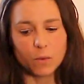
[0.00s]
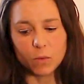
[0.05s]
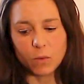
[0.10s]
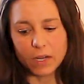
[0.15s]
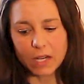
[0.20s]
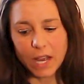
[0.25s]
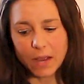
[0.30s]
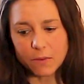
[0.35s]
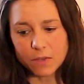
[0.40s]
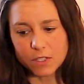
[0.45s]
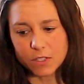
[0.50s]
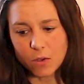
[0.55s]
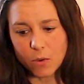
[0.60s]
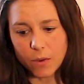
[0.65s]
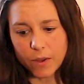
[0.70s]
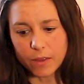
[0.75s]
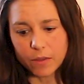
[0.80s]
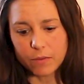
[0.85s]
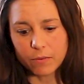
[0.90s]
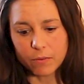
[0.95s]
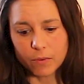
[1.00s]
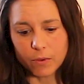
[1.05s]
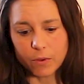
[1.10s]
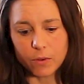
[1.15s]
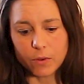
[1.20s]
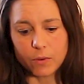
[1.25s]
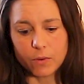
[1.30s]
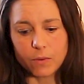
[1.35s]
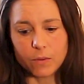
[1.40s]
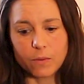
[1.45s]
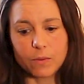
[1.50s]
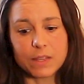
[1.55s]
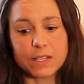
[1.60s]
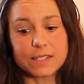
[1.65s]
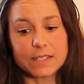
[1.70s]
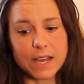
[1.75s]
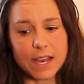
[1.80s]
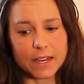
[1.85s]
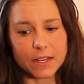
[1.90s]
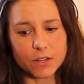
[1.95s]
when I was going through the
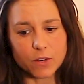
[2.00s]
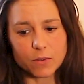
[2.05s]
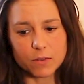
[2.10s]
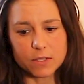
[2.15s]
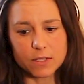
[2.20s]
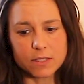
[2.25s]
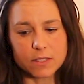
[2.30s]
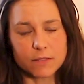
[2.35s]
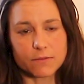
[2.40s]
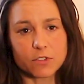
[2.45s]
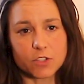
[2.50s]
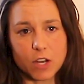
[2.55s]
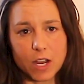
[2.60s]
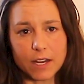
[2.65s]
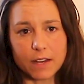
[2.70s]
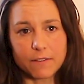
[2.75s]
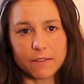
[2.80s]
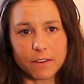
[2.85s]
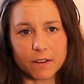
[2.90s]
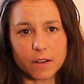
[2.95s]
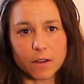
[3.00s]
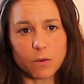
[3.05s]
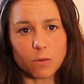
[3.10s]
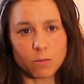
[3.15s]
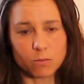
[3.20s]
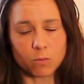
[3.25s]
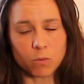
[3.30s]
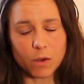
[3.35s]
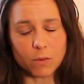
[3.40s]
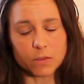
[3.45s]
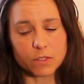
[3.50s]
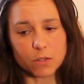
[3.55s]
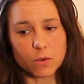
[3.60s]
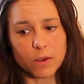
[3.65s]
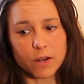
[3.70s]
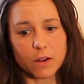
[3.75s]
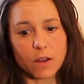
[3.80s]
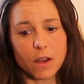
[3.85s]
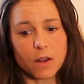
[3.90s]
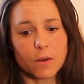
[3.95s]
diagnosis of trying to figure out what was
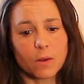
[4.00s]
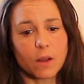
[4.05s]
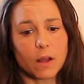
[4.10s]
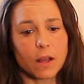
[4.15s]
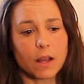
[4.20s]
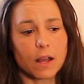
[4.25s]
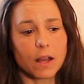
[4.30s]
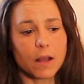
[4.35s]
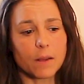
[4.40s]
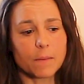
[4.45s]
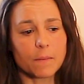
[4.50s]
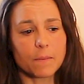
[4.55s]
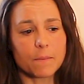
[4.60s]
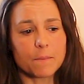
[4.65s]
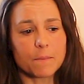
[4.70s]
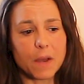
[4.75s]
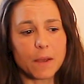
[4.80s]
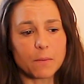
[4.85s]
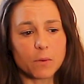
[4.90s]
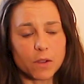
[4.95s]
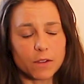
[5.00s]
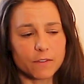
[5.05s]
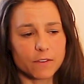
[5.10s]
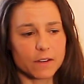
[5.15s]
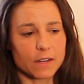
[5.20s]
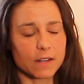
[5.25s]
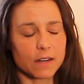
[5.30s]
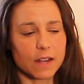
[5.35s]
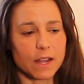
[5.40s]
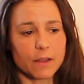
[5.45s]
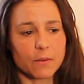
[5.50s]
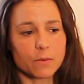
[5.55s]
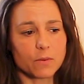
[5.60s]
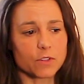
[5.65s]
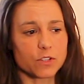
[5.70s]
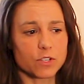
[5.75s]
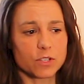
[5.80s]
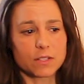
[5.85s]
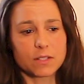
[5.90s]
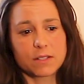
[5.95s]
going on, my boyfriend and I
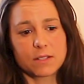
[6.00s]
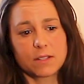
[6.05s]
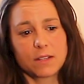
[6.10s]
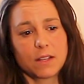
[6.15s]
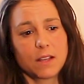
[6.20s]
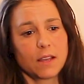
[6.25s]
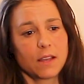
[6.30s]
were just